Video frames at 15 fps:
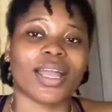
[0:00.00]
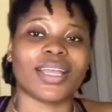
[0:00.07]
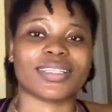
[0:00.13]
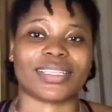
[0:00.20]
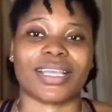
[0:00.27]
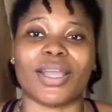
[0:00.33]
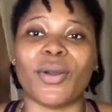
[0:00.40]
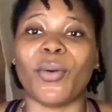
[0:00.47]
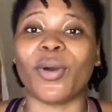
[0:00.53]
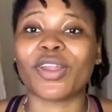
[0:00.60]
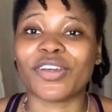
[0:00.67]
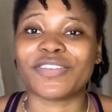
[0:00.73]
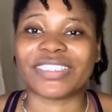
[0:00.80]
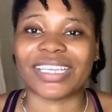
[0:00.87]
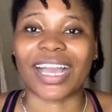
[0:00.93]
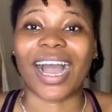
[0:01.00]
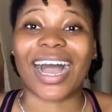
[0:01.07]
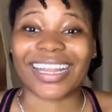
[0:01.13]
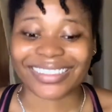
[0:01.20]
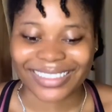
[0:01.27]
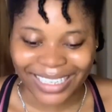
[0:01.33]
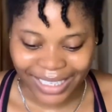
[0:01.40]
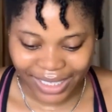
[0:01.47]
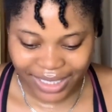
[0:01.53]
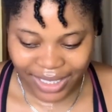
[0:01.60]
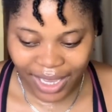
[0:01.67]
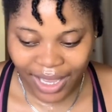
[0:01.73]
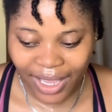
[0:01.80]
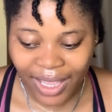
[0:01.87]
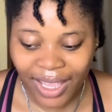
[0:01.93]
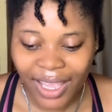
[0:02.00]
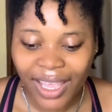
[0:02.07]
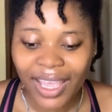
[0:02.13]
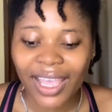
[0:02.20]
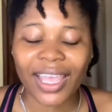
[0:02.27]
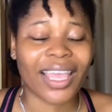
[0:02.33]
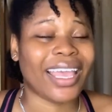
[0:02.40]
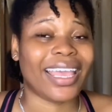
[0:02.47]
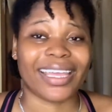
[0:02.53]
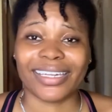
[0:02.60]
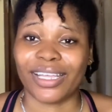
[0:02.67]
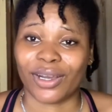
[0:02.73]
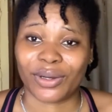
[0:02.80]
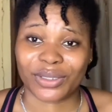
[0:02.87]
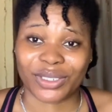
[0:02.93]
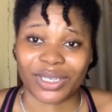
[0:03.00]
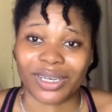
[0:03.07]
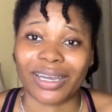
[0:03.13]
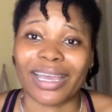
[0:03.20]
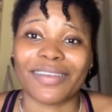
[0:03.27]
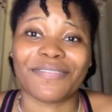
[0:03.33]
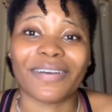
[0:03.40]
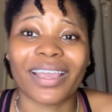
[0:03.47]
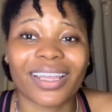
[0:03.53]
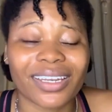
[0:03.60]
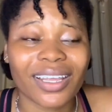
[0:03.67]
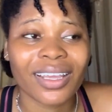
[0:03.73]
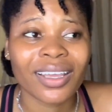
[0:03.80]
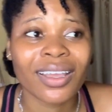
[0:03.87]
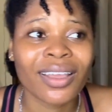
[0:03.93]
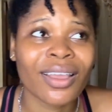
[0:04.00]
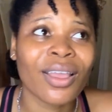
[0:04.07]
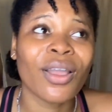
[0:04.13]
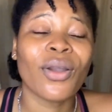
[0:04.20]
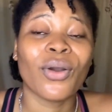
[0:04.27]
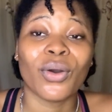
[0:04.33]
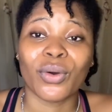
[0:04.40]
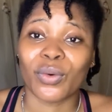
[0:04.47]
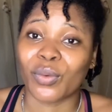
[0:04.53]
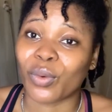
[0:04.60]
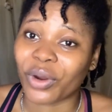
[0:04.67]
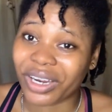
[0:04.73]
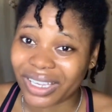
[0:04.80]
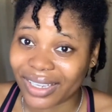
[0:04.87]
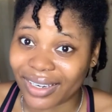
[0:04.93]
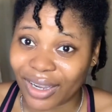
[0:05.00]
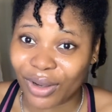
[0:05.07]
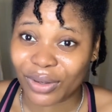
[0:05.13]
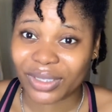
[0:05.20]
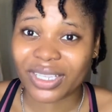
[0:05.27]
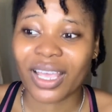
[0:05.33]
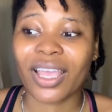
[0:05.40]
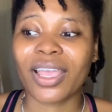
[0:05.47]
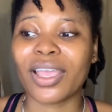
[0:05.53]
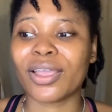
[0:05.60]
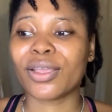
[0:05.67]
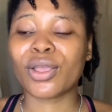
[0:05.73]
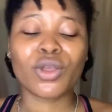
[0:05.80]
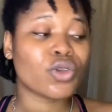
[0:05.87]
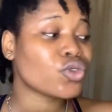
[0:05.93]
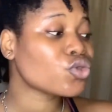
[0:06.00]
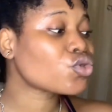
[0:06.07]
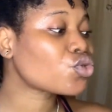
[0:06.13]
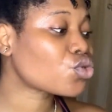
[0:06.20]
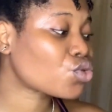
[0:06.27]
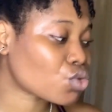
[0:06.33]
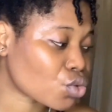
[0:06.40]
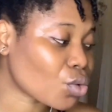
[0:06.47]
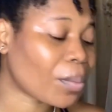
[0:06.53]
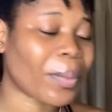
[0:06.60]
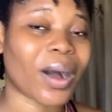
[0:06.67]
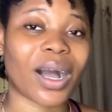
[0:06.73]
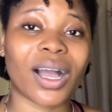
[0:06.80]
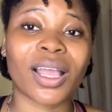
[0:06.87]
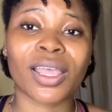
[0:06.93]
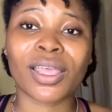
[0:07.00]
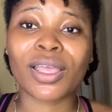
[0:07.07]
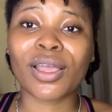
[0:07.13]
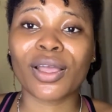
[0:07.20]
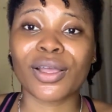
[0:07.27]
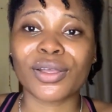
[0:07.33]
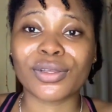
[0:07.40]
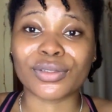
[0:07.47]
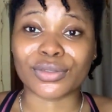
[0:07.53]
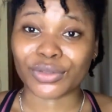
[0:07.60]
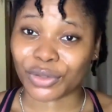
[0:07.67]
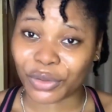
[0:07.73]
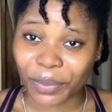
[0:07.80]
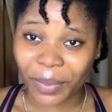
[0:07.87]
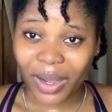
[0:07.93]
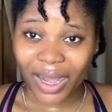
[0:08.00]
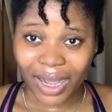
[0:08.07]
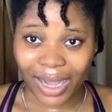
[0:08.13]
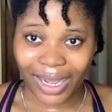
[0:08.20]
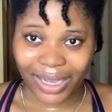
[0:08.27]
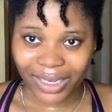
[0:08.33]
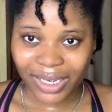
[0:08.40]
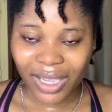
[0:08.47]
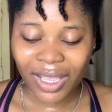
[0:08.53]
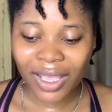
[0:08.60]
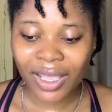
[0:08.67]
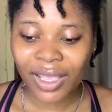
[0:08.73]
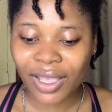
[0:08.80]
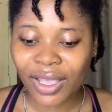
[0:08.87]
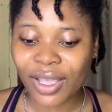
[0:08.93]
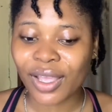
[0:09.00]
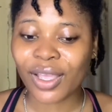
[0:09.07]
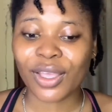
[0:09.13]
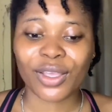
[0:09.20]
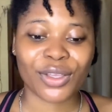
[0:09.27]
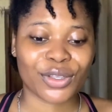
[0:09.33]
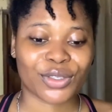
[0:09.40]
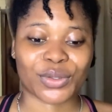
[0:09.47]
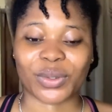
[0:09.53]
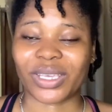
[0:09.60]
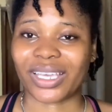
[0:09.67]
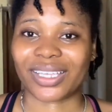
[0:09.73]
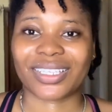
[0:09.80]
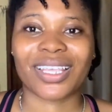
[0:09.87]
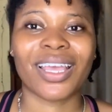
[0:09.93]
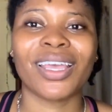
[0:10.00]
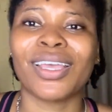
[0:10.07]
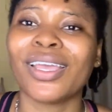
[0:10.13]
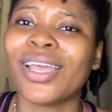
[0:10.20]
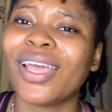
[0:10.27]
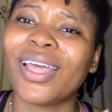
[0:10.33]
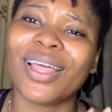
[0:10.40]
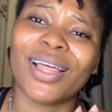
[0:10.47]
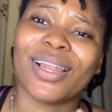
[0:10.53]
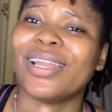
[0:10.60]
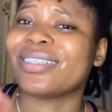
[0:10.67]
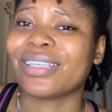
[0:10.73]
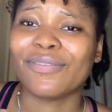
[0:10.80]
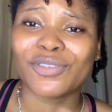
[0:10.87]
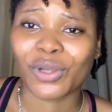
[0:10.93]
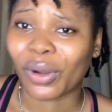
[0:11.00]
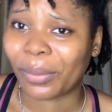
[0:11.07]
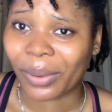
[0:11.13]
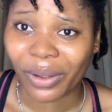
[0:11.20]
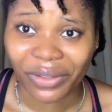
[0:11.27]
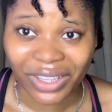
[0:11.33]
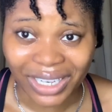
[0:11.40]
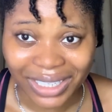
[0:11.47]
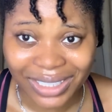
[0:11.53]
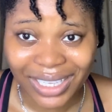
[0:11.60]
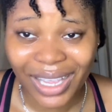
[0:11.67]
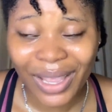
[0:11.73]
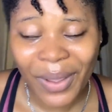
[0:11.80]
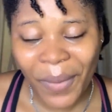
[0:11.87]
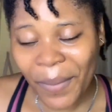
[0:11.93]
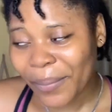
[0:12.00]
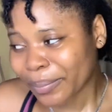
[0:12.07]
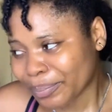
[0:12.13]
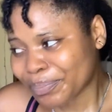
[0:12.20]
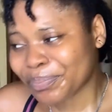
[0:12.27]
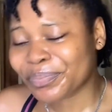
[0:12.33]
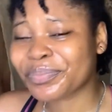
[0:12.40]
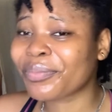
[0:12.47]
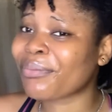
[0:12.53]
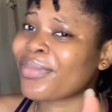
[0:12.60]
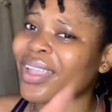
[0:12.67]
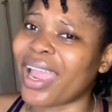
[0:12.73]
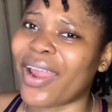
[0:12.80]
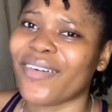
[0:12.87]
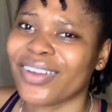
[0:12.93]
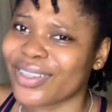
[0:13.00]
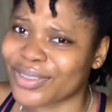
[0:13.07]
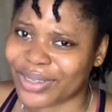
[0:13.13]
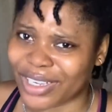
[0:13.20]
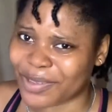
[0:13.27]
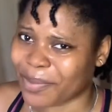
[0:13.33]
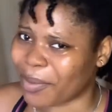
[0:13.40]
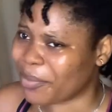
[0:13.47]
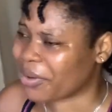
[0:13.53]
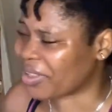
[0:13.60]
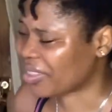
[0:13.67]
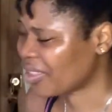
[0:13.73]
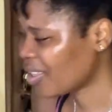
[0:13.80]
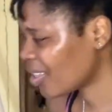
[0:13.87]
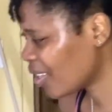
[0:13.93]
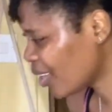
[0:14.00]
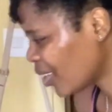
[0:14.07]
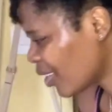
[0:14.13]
it's like one of the hardest anyhow Sha, I find working out super duper hard so yes let's even talk about that I really need to catch my breath